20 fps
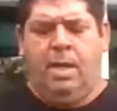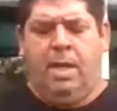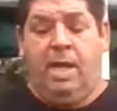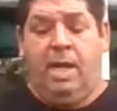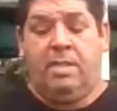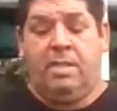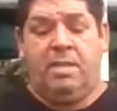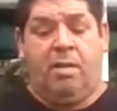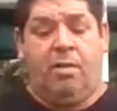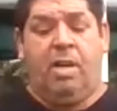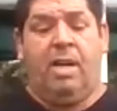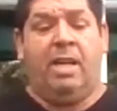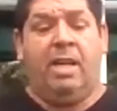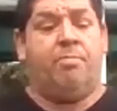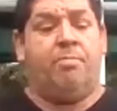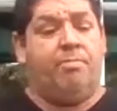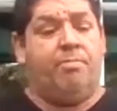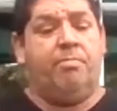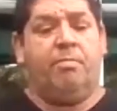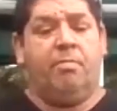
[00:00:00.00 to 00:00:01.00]
And so
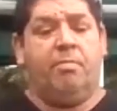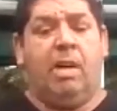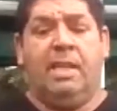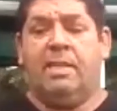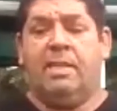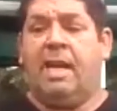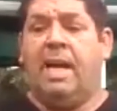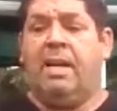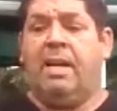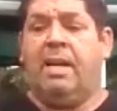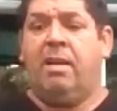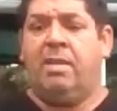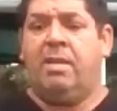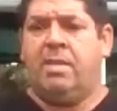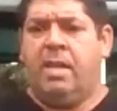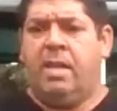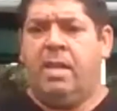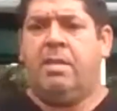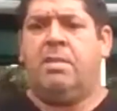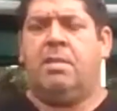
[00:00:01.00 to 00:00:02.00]
one day I
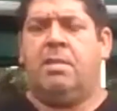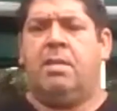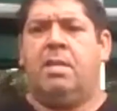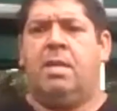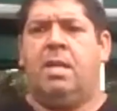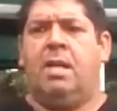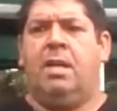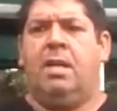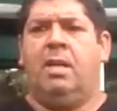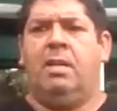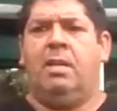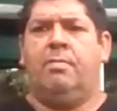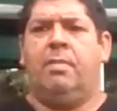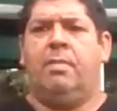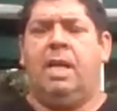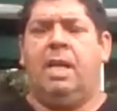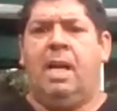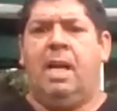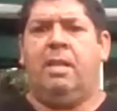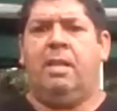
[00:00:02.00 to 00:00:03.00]
did.
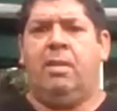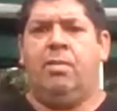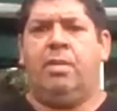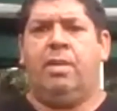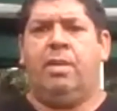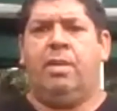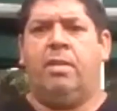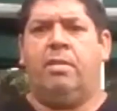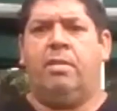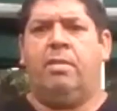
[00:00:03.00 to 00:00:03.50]
I had a look at it,